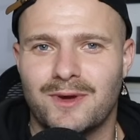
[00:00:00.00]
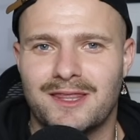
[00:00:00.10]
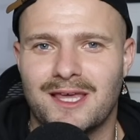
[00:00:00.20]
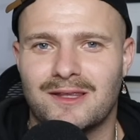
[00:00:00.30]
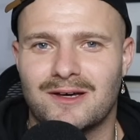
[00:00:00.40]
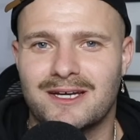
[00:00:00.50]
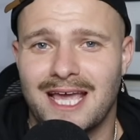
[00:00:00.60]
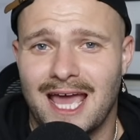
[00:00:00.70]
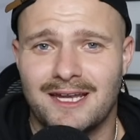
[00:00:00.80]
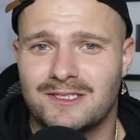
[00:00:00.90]
way they look,
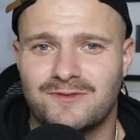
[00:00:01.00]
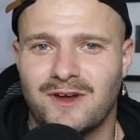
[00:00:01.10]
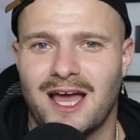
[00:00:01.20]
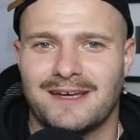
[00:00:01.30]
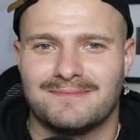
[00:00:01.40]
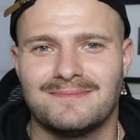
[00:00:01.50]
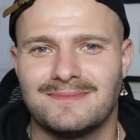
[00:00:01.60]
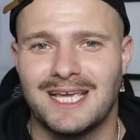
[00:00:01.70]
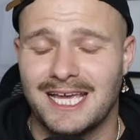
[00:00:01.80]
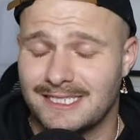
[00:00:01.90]
and it's fine.
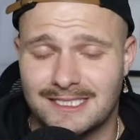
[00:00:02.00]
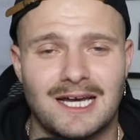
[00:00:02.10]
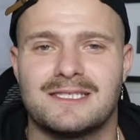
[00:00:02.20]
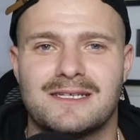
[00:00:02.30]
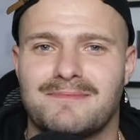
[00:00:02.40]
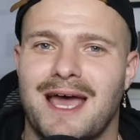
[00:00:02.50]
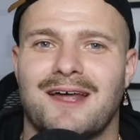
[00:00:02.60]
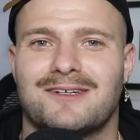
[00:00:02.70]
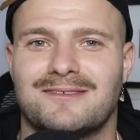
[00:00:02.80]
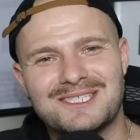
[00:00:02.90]
It doesn't
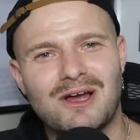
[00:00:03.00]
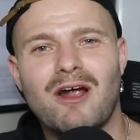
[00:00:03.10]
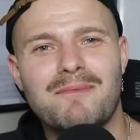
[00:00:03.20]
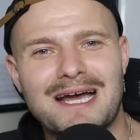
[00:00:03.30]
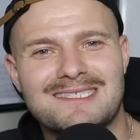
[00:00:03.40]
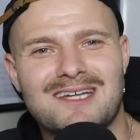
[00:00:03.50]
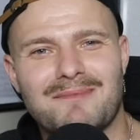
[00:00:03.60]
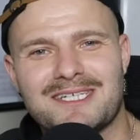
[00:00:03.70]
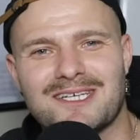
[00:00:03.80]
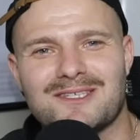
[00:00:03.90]
matter. Sorry, my
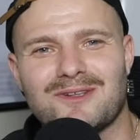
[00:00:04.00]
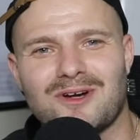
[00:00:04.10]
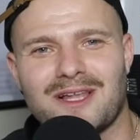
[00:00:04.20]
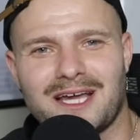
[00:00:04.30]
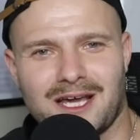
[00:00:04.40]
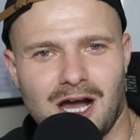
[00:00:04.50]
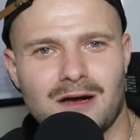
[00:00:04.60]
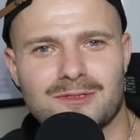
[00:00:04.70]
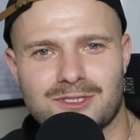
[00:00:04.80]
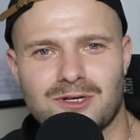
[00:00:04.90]
stomach doesn't look like a
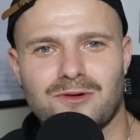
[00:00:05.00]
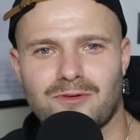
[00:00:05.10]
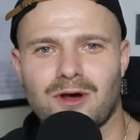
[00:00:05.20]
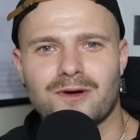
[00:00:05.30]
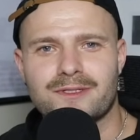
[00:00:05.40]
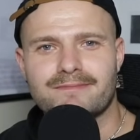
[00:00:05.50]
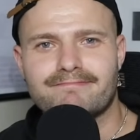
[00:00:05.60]
cobblestone road.